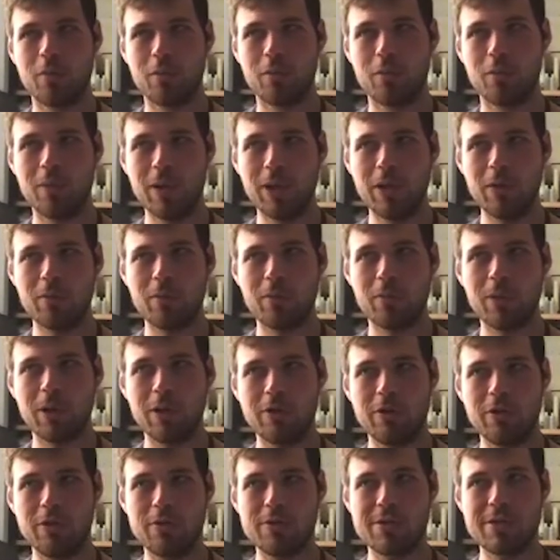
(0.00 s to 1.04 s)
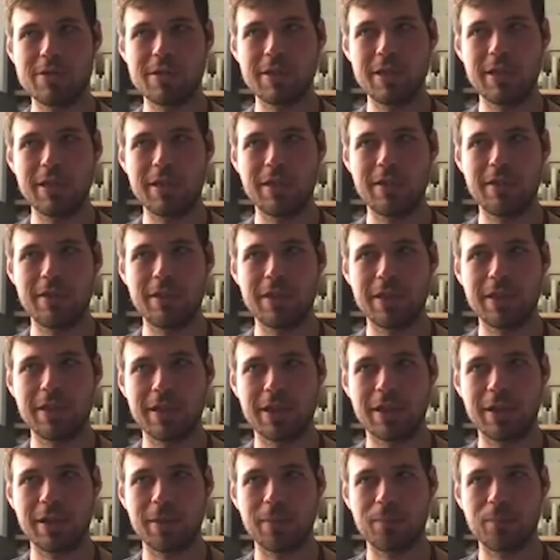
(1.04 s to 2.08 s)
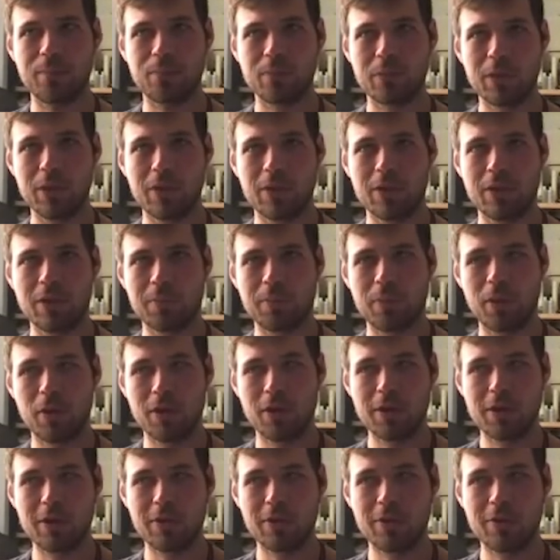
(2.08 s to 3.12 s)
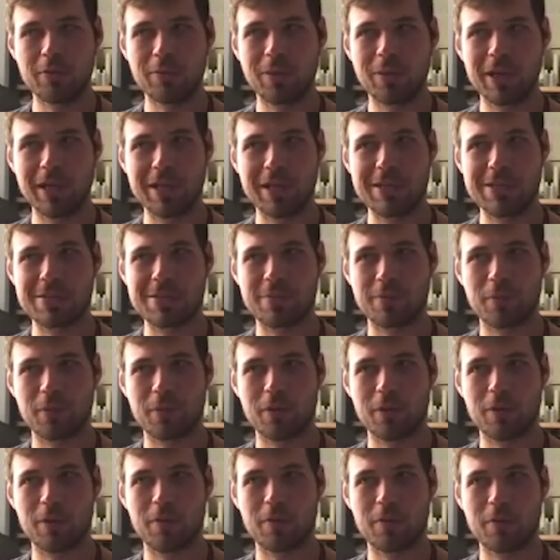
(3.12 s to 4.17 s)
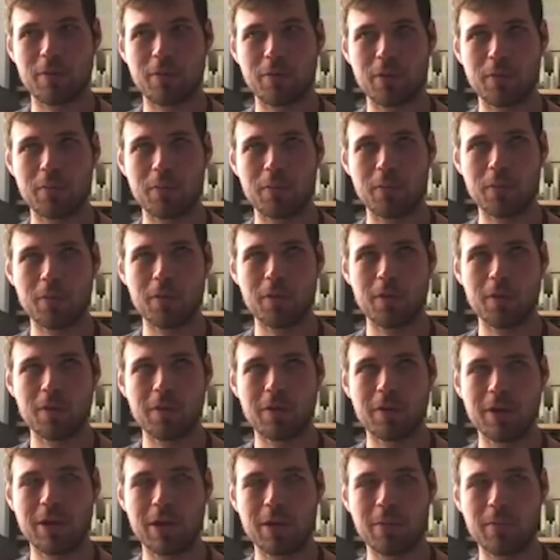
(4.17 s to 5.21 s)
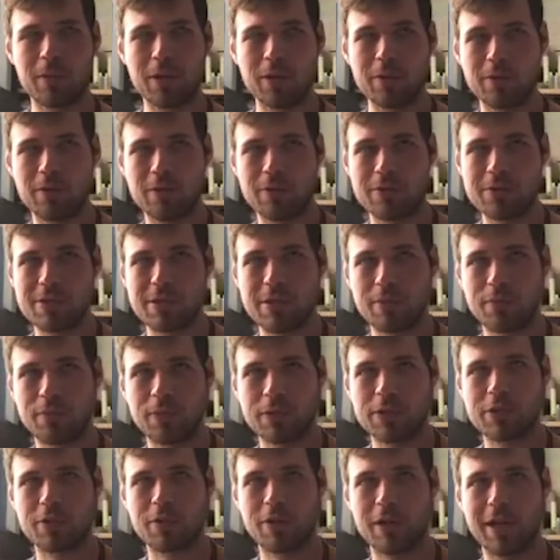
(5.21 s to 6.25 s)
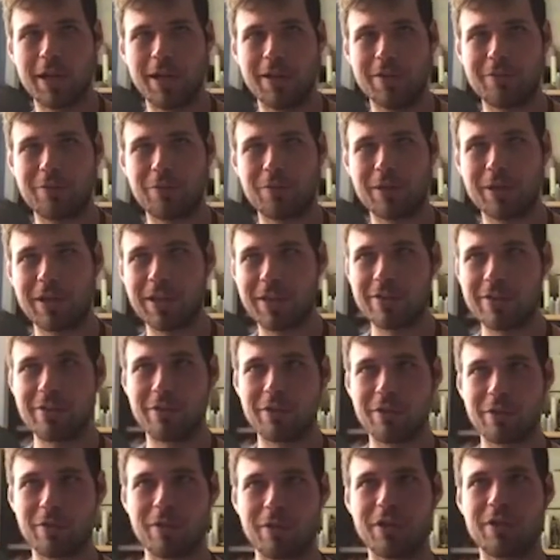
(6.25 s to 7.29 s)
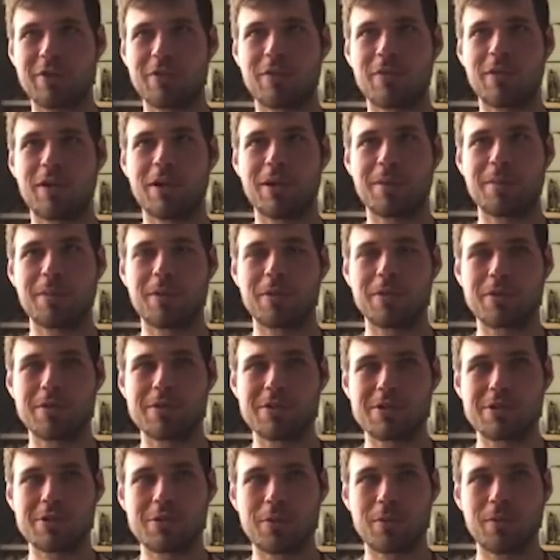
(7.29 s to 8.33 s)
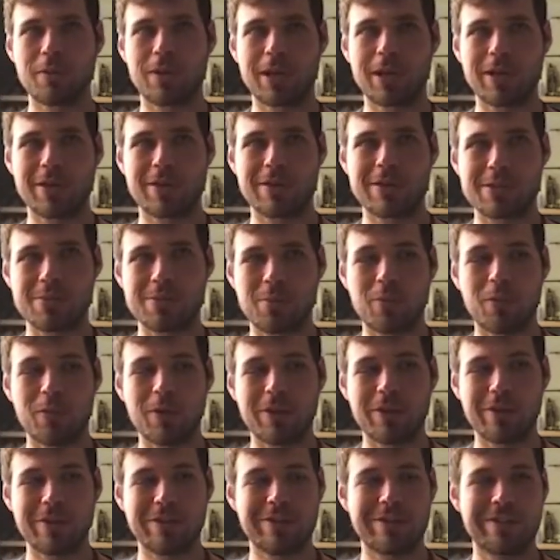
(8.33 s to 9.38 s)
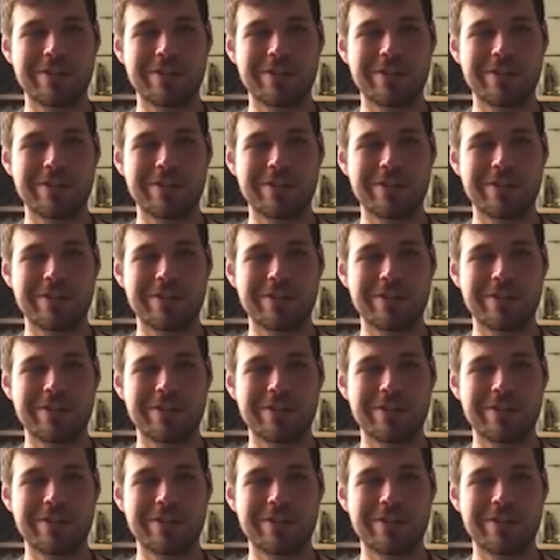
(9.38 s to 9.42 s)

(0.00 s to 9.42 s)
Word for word: Where where do you see the um, the parting of the ways for for More, and where do you see Fisher entering into the great drama or the story at this point? Hmm.